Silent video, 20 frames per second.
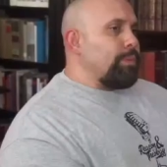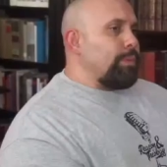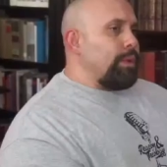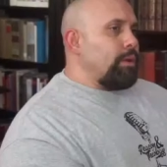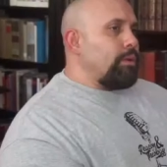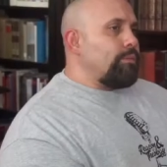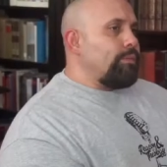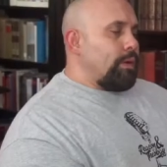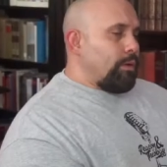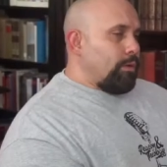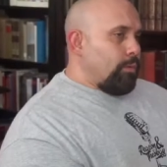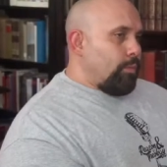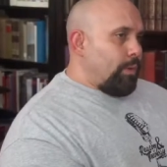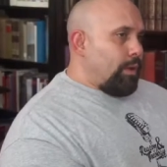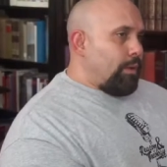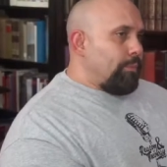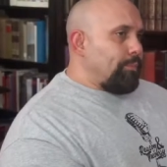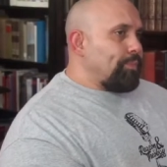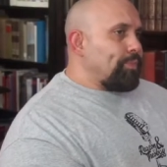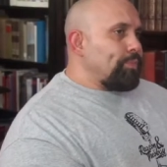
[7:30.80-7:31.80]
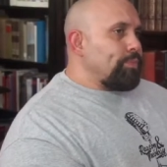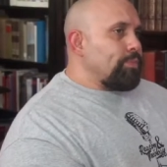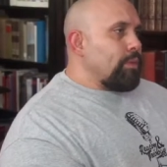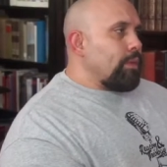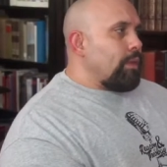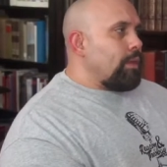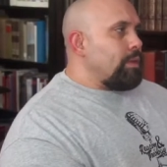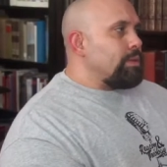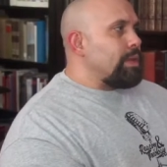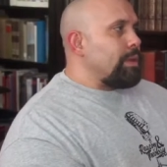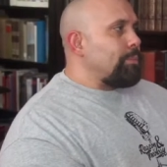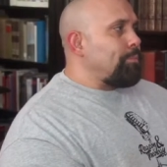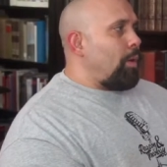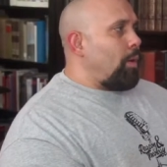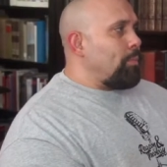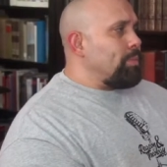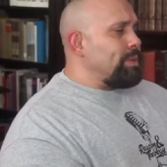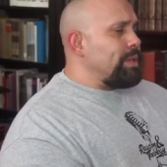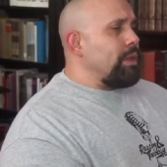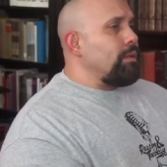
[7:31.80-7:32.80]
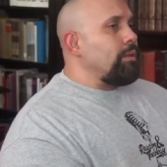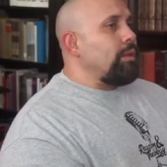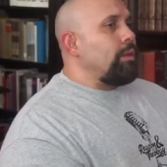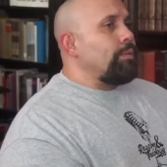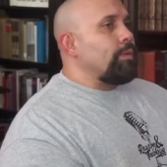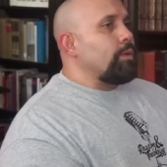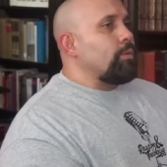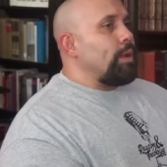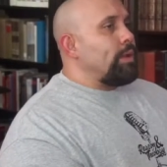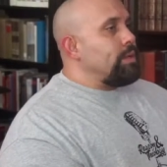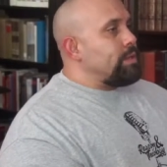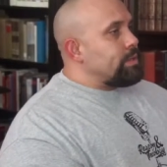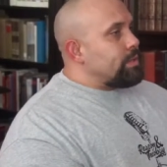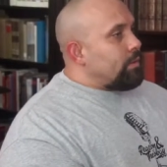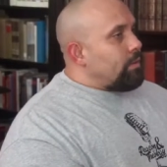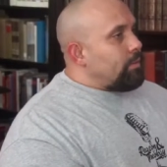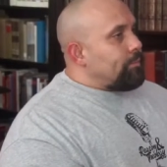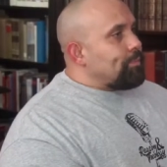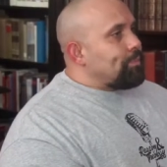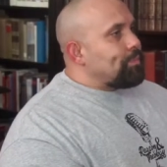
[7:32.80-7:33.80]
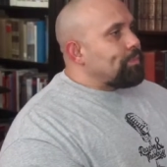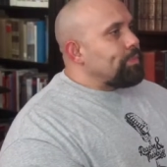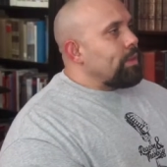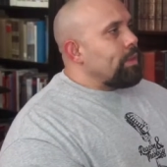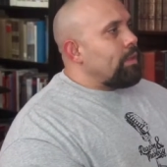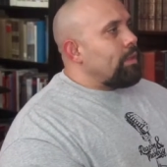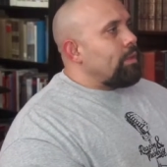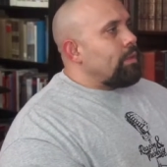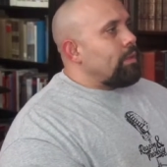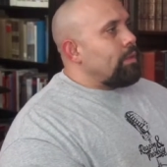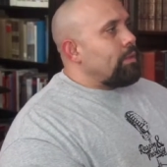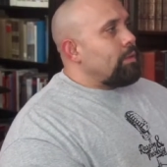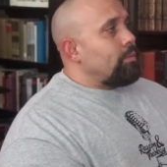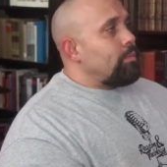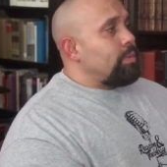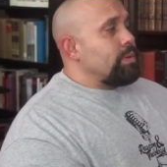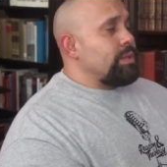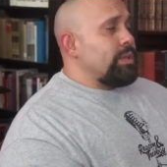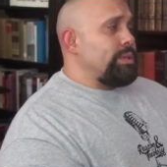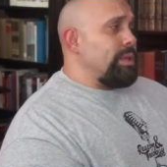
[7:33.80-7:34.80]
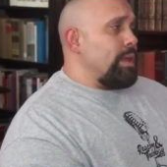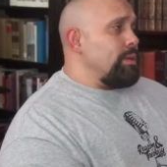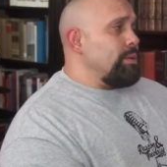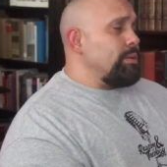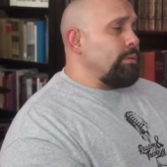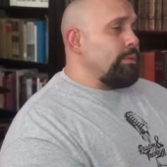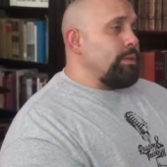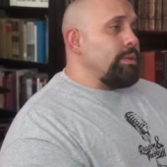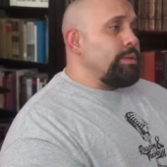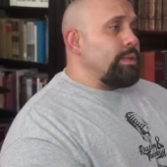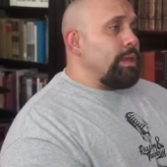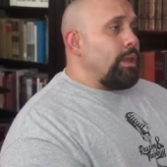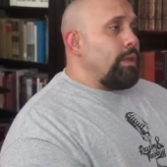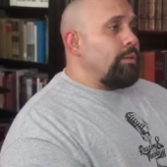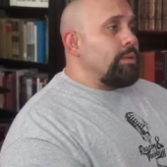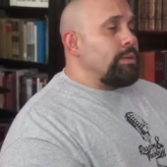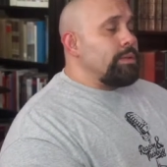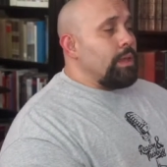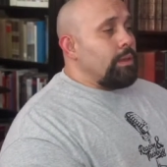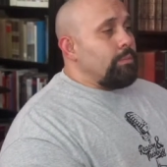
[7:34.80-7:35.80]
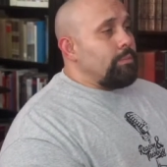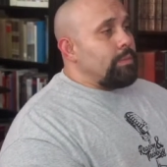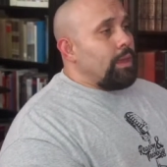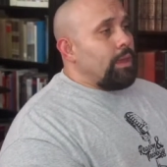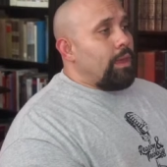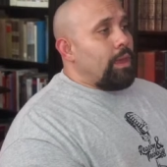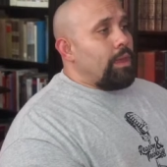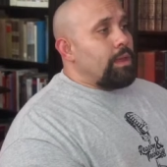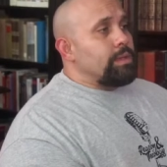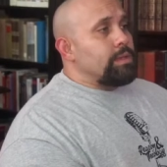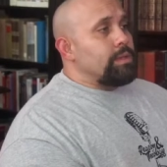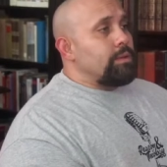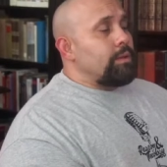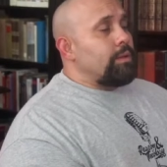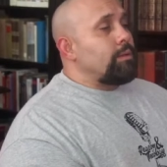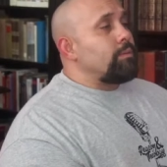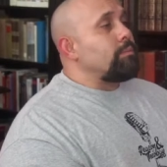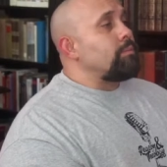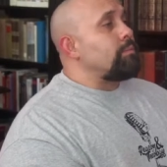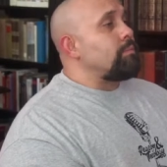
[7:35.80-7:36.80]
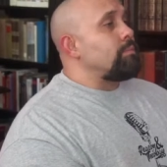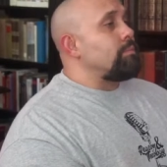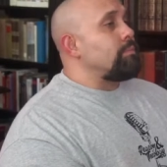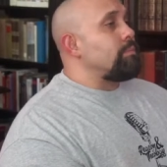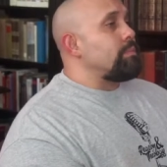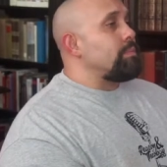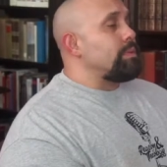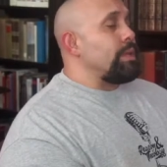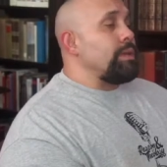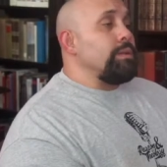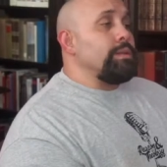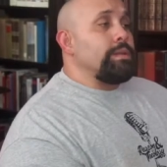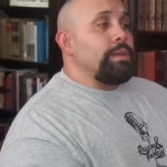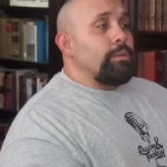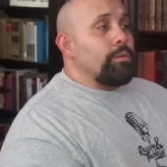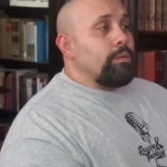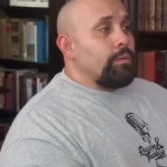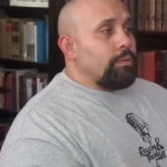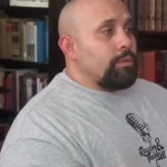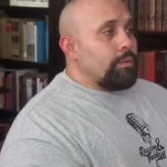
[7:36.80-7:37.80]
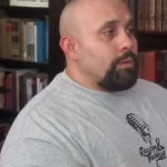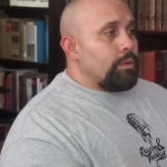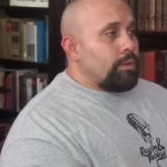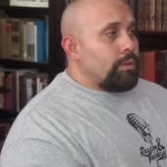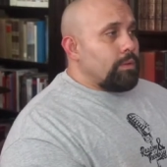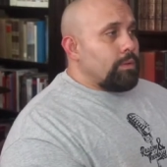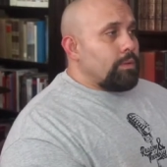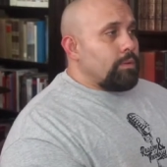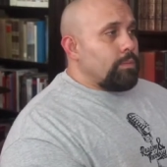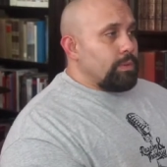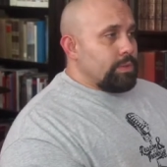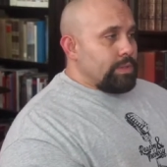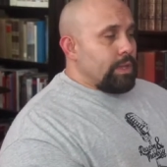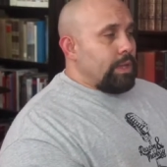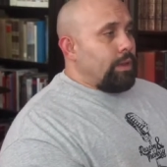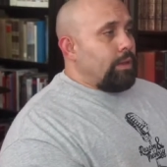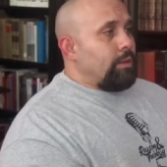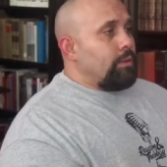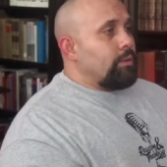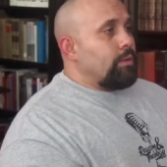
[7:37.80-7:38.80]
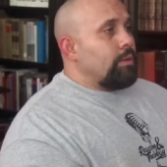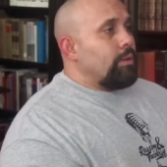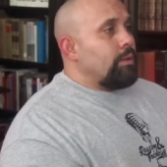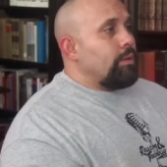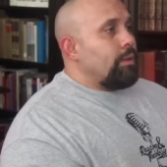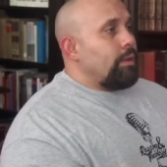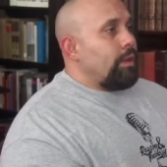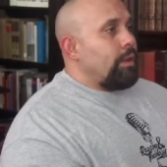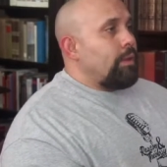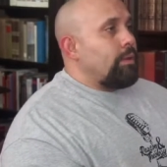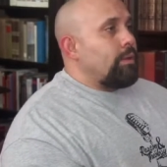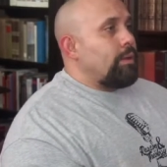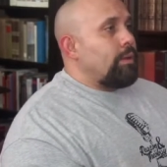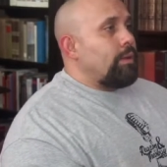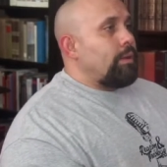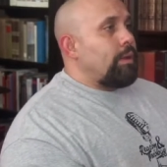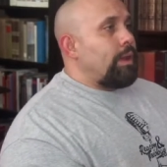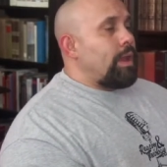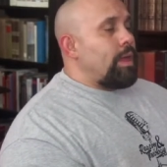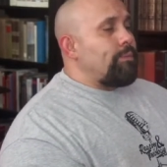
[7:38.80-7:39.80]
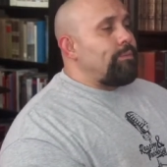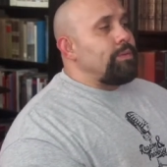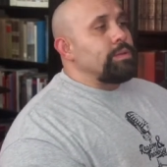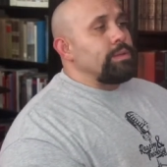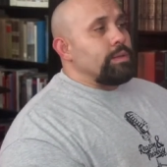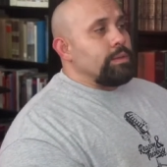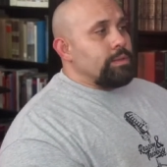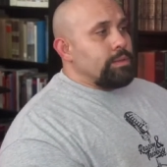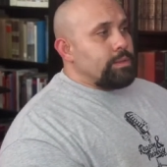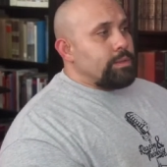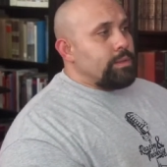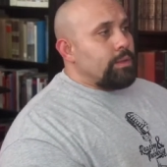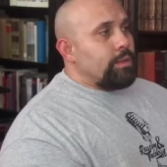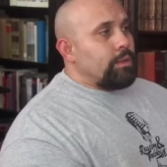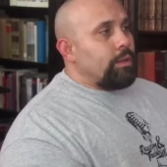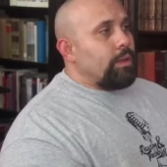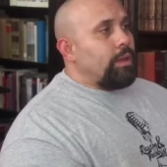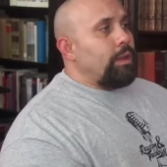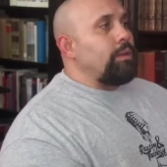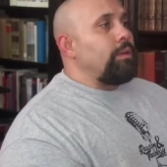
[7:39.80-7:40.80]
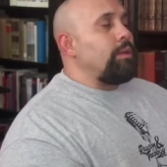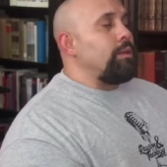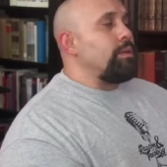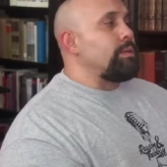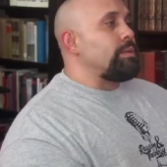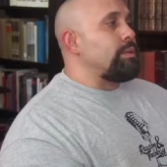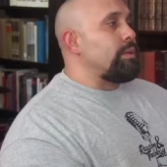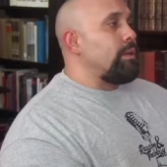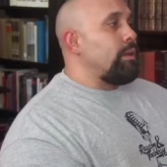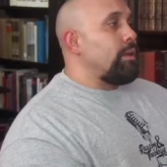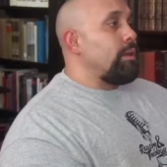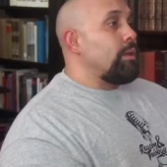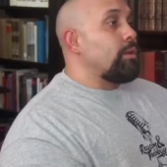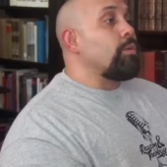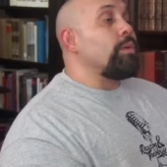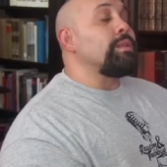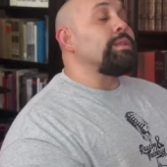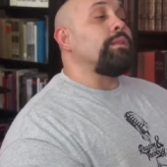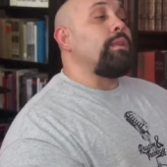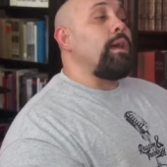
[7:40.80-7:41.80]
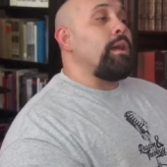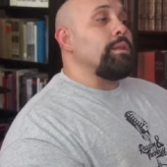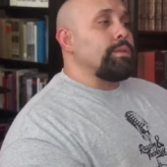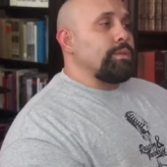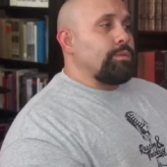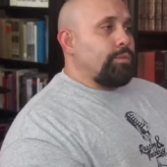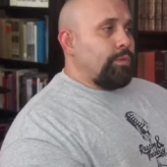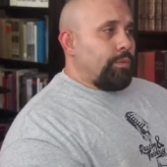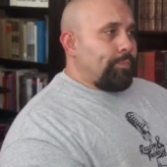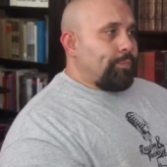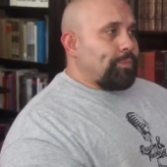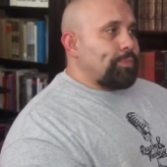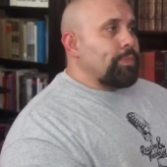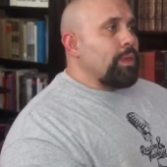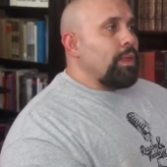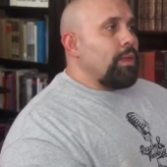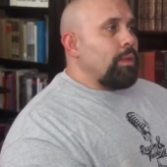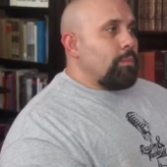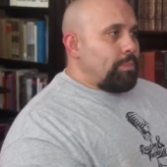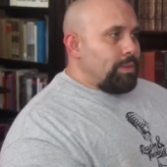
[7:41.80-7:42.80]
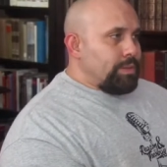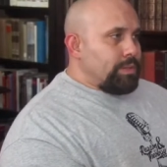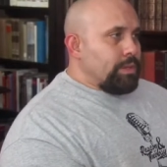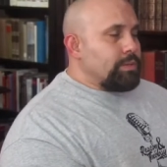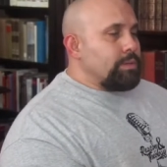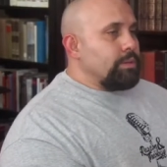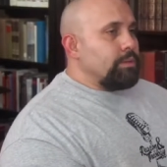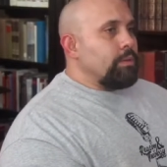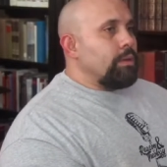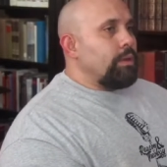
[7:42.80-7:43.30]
know very well, is that Pope St. Leo the Great's tome was essentially saying the same thing as uh, St. Cyril was saying in uh, at Ephesus in his mm-hmm. mm-hmm. Christological mm-hmm. position.